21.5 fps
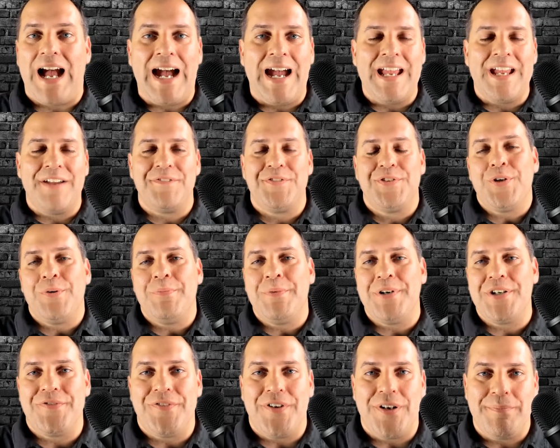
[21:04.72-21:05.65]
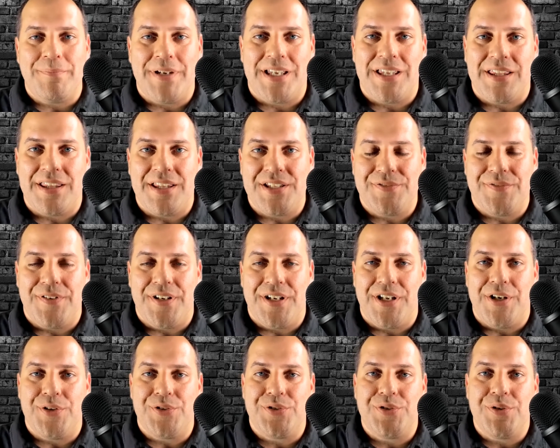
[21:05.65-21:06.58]
I have so much fun making these
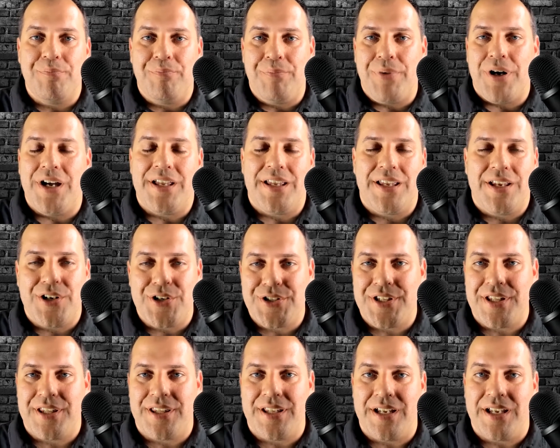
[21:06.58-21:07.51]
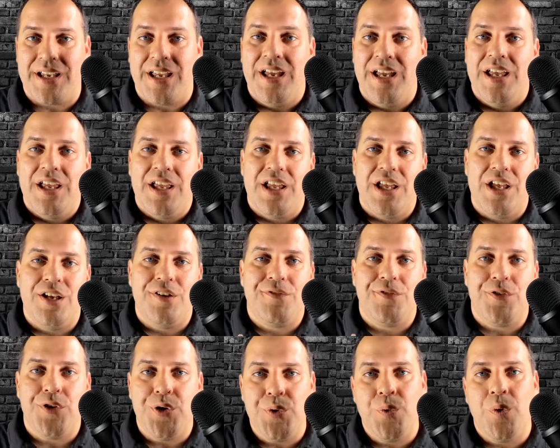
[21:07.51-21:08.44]
videos. But here's the thing.
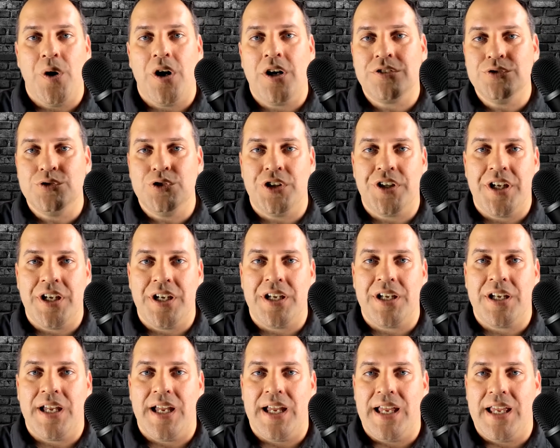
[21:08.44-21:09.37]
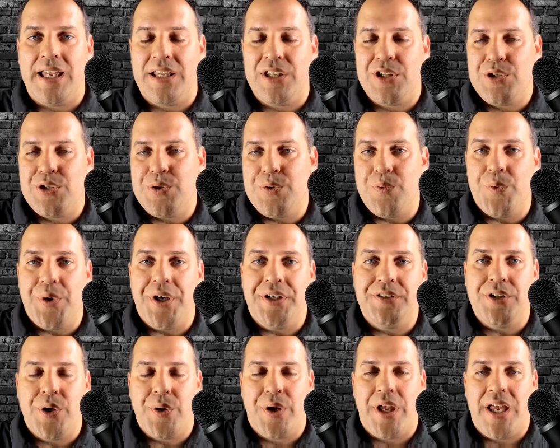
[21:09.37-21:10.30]
If you are looking to
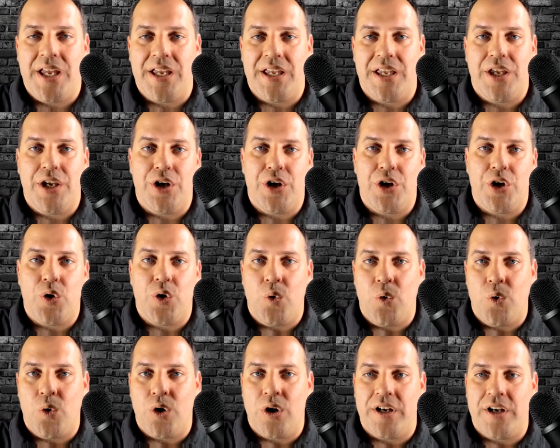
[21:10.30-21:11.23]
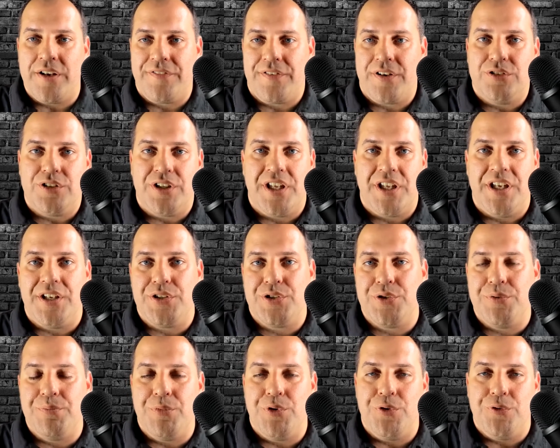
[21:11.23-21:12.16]
relocate here, or if you're looking
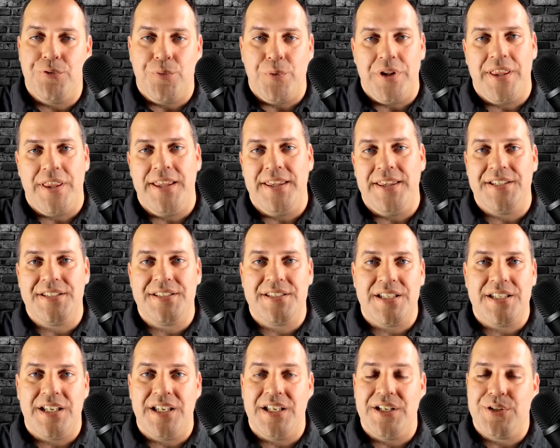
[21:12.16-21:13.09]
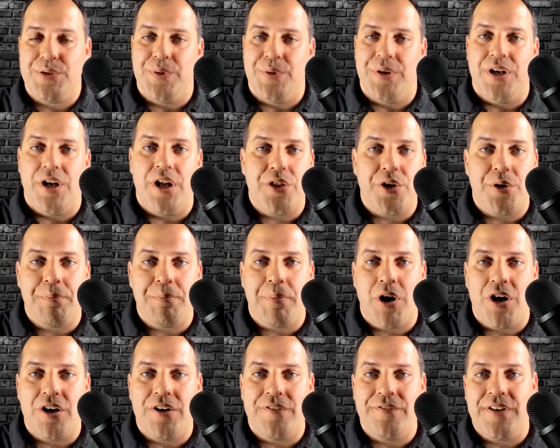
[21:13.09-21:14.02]
to move within the city to another
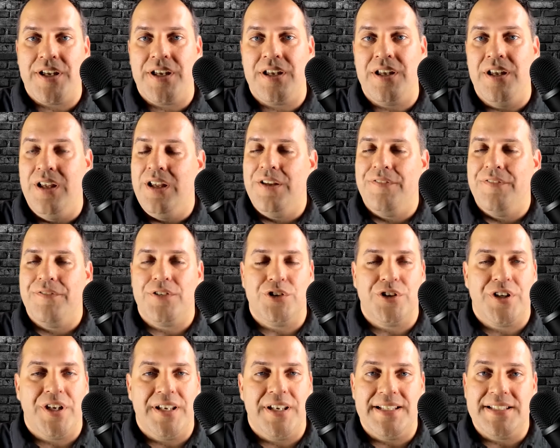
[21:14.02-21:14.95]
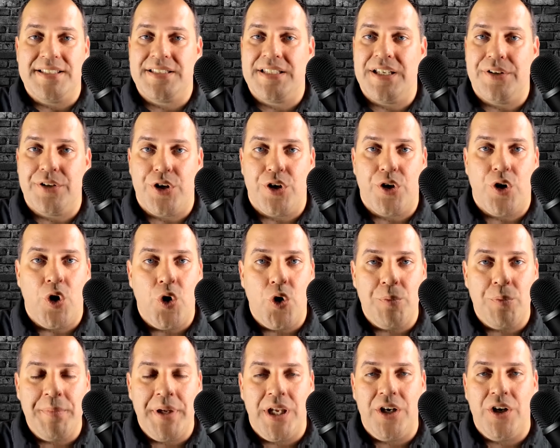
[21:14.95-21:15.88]
part of it, if you're looking to sell your
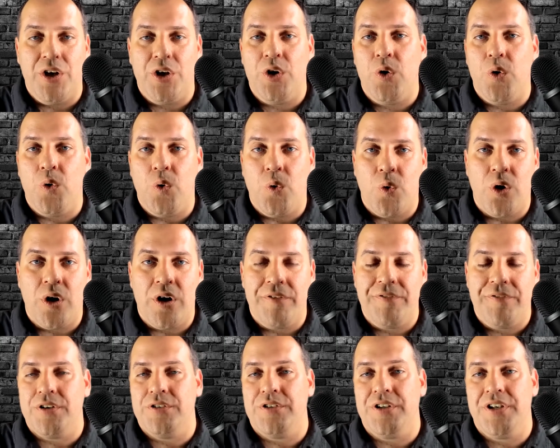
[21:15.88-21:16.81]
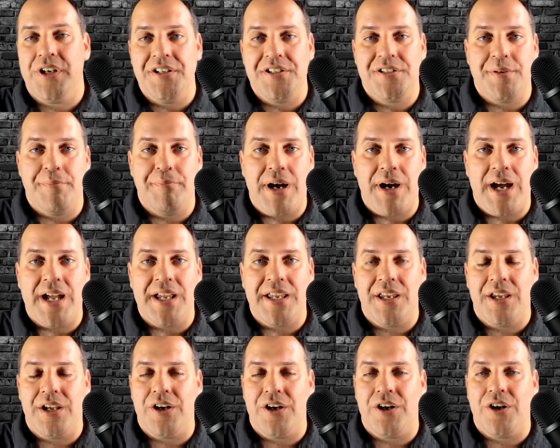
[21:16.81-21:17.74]
home here, or if you're looking to buy
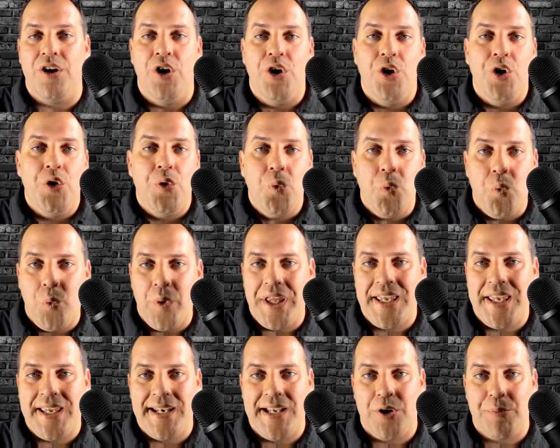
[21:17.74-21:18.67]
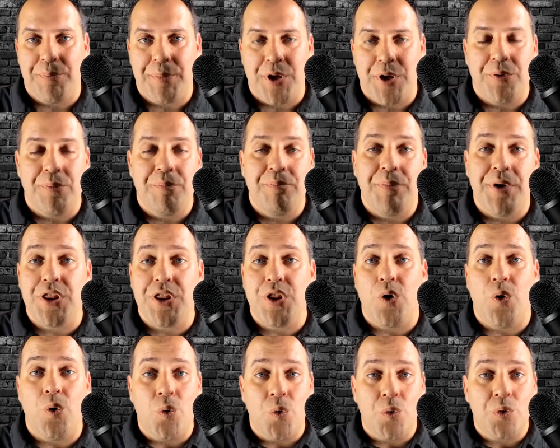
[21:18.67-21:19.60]
here, we can help you. But
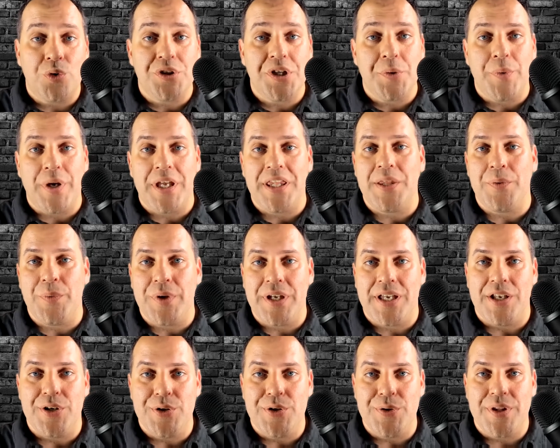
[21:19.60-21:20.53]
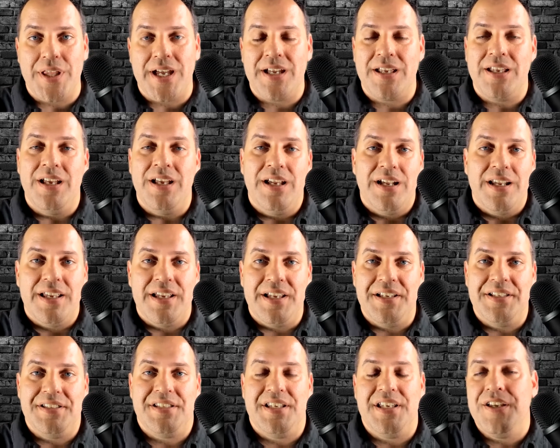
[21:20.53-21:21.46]
the only way that we can do that
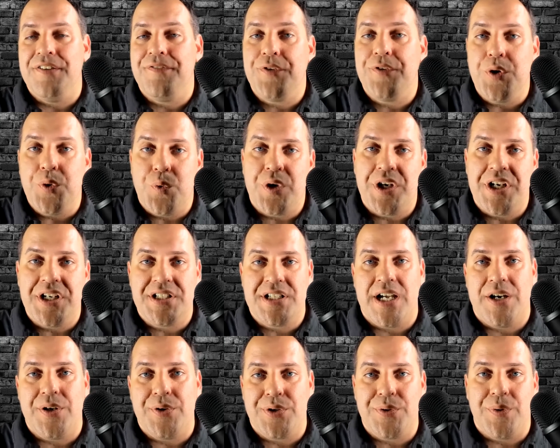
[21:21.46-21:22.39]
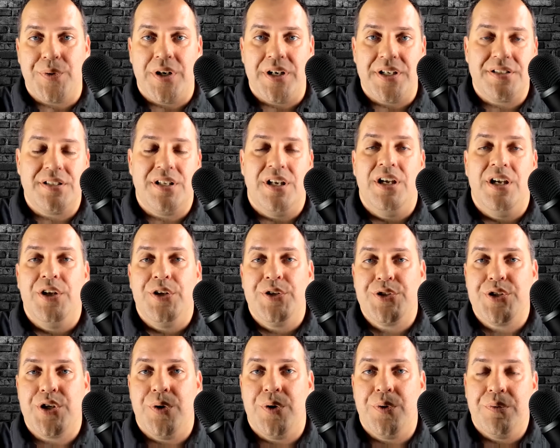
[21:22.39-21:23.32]
is if you reach out to us.
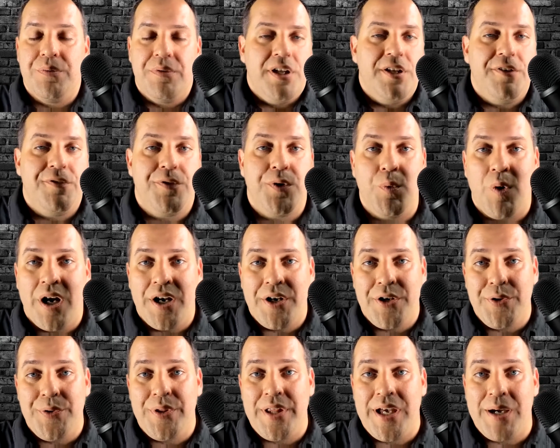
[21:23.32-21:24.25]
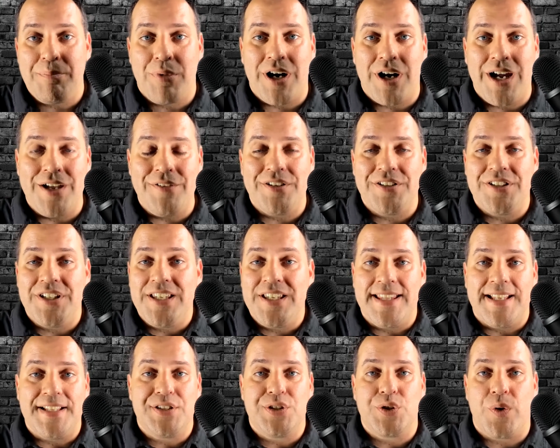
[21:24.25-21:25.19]
So if you want to do that privately,
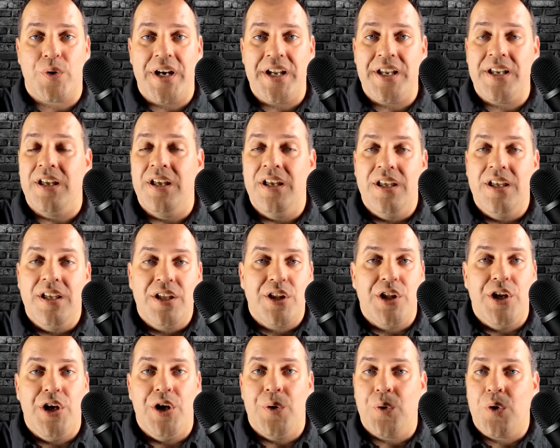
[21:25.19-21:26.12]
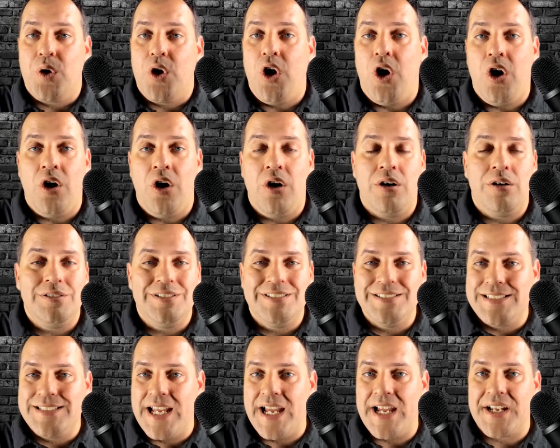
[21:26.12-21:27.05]
that's great. You know, call,
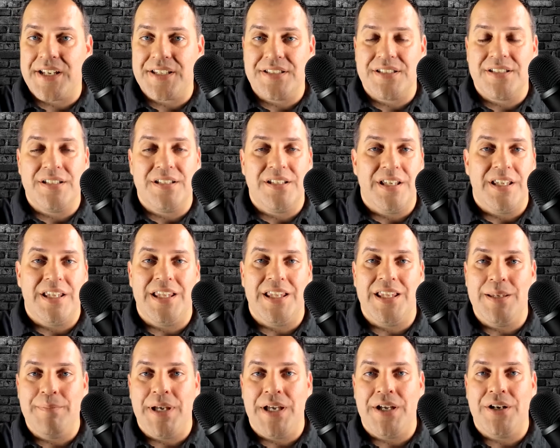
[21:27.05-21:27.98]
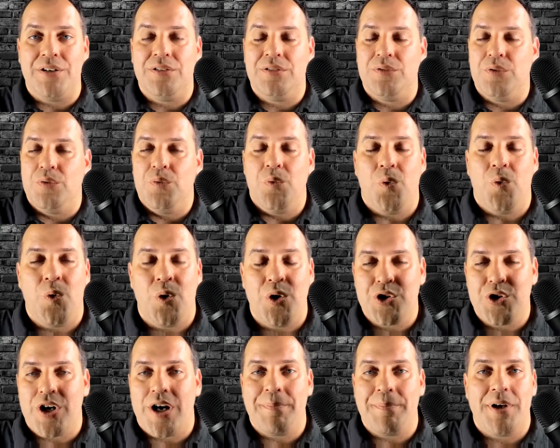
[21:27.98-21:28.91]
text, email, or
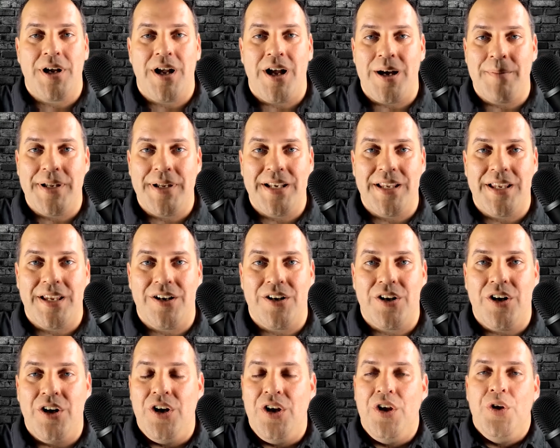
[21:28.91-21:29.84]
drop a comment here.